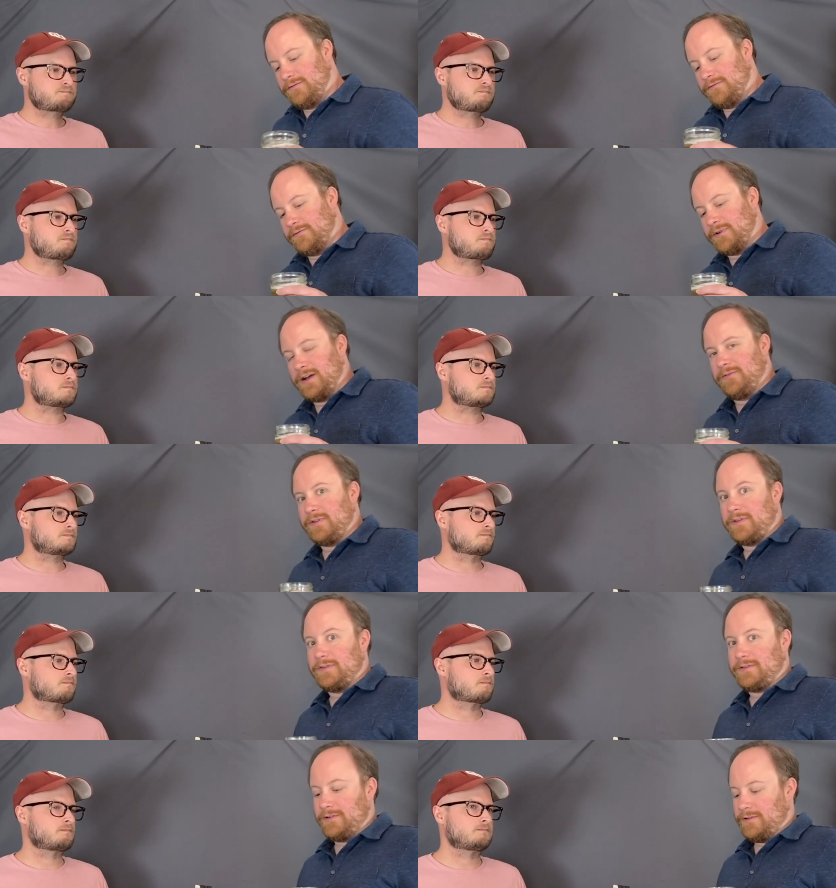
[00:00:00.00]
Speaker 1: what I would
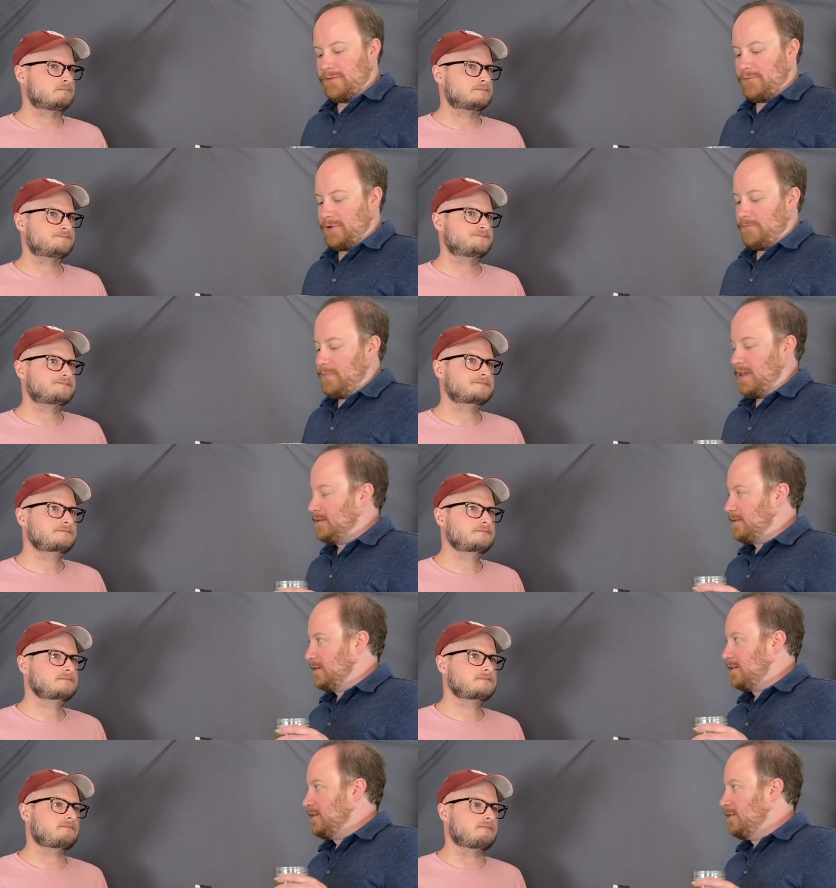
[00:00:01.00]
consider the more
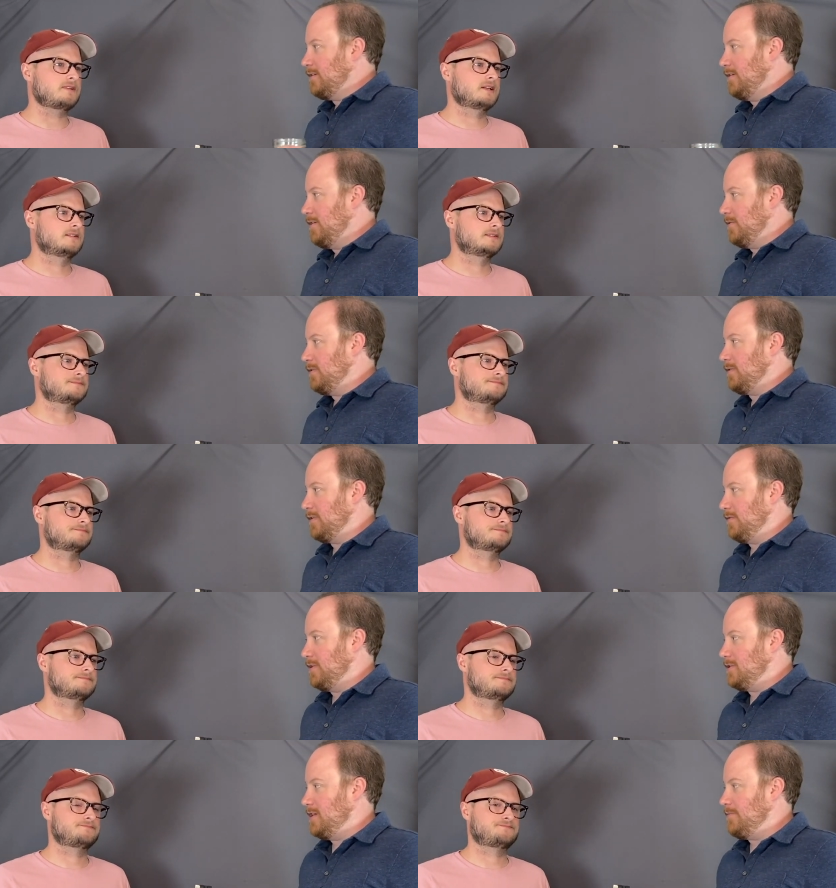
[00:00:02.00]
basic notes
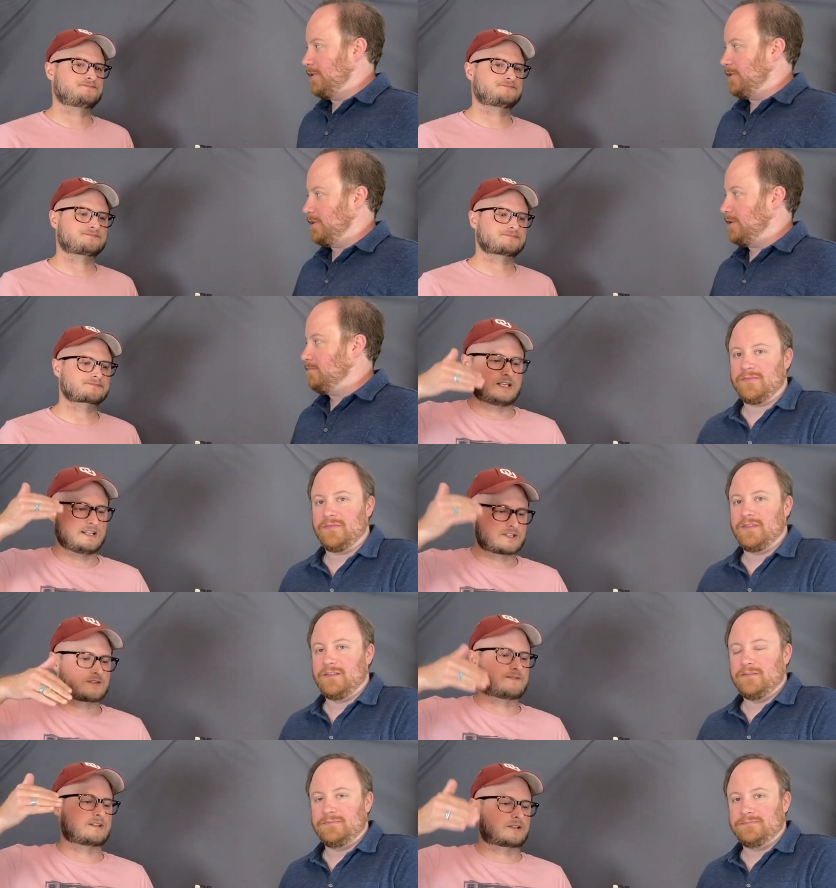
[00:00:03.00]
of the cheaper honey.
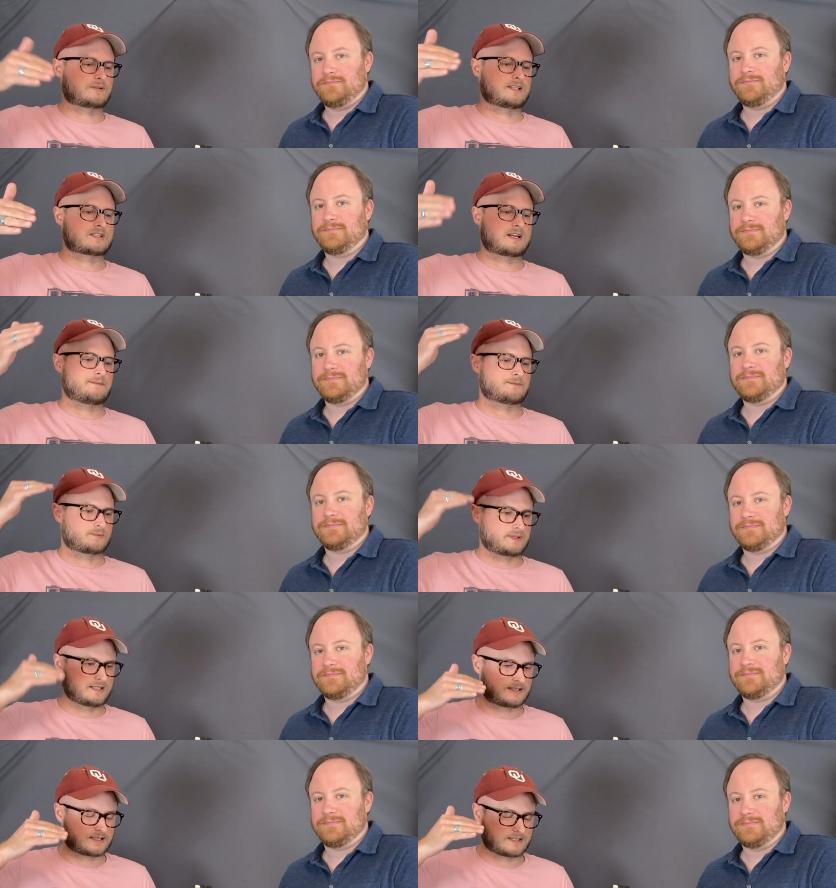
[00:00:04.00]
Speaker 2: Each of the three times
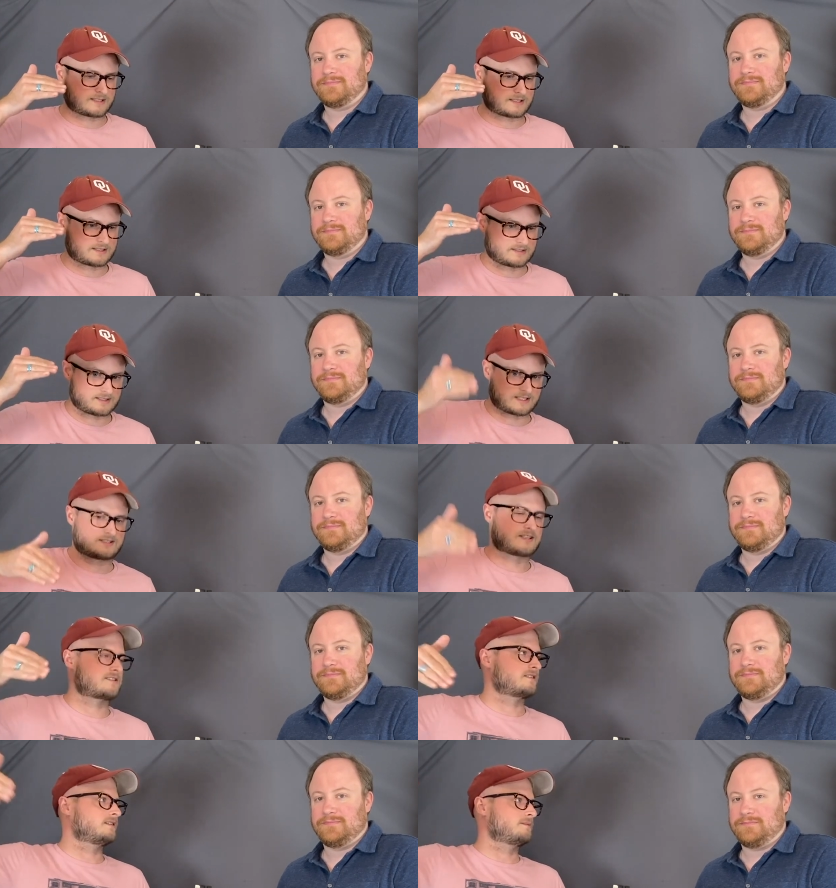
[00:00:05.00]
we
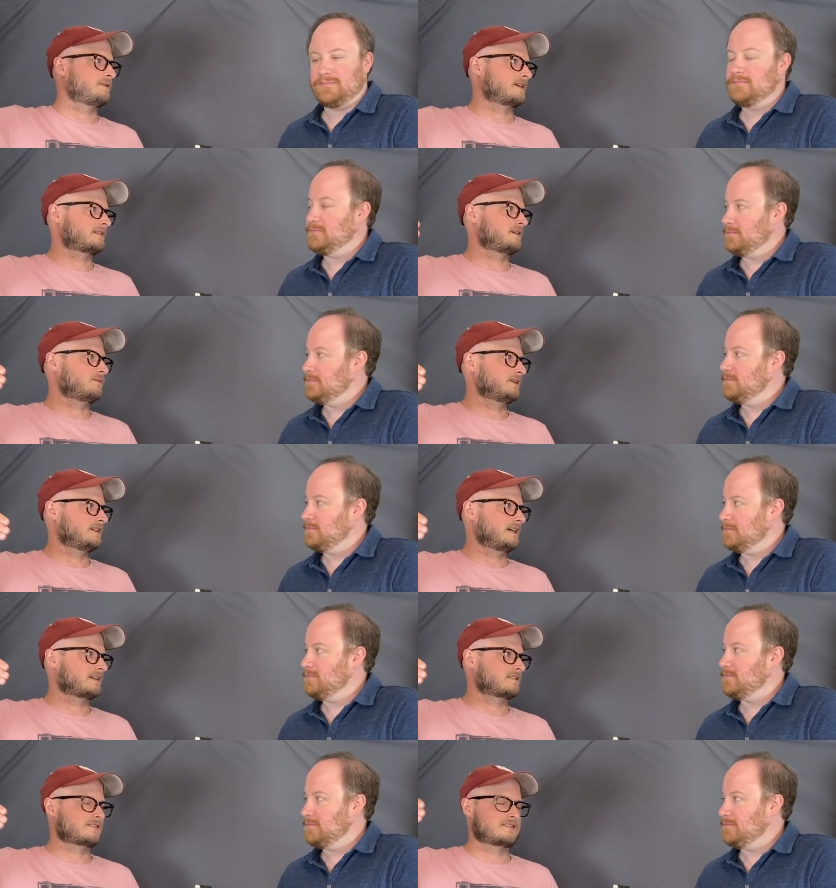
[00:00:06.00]
consistently picked that we
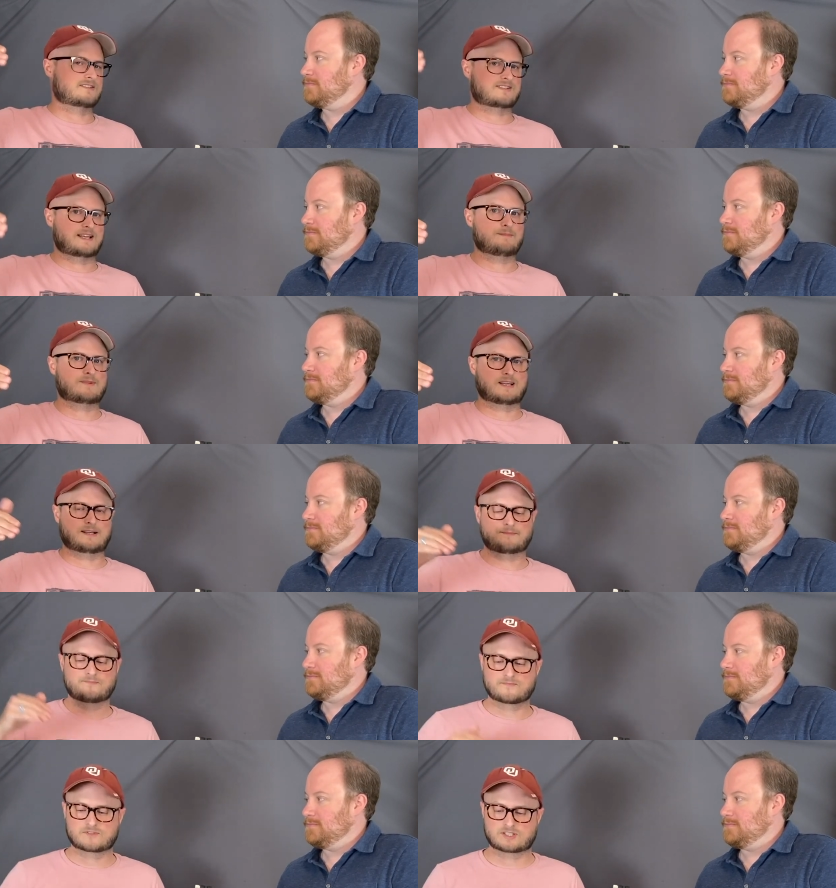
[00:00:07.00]
liked the same
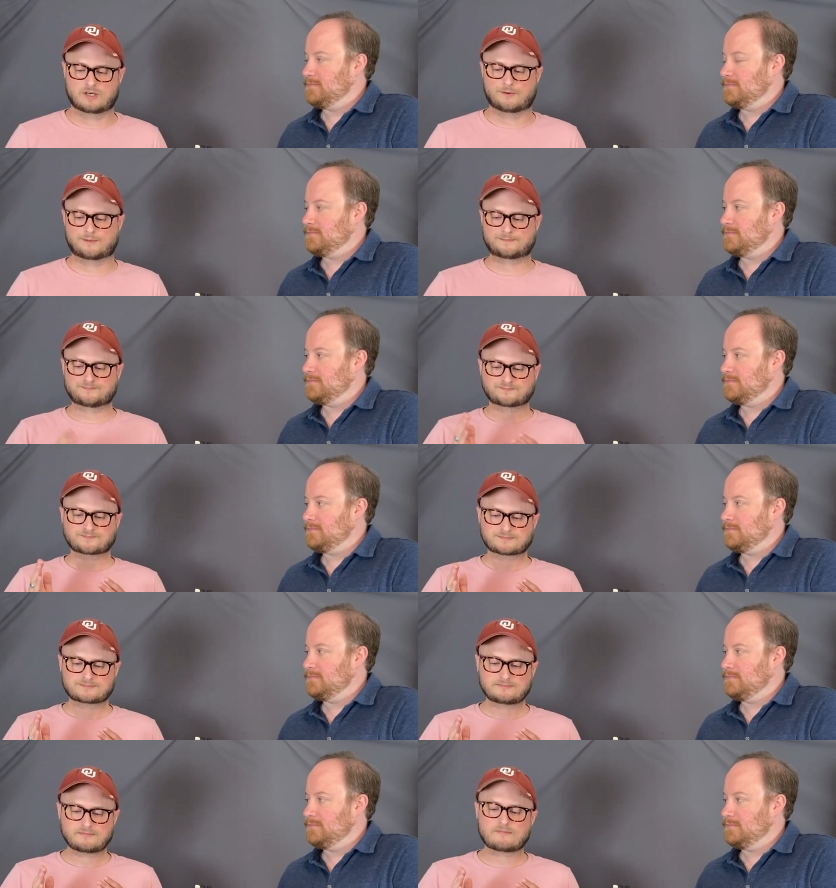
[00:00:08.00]
thing. So
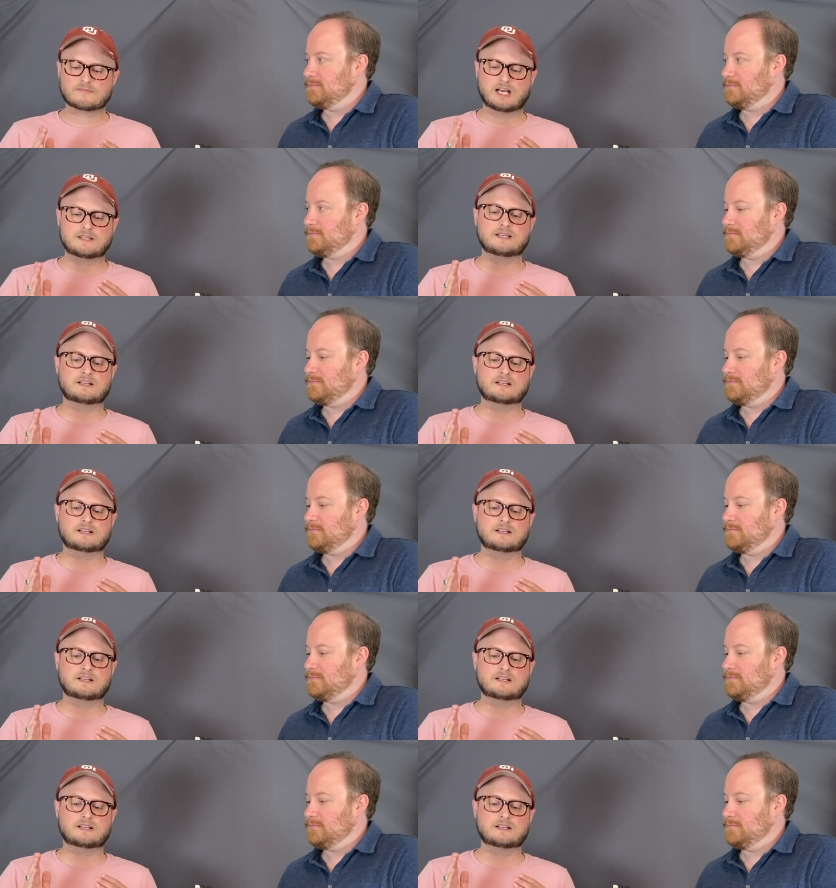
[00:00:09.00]
I think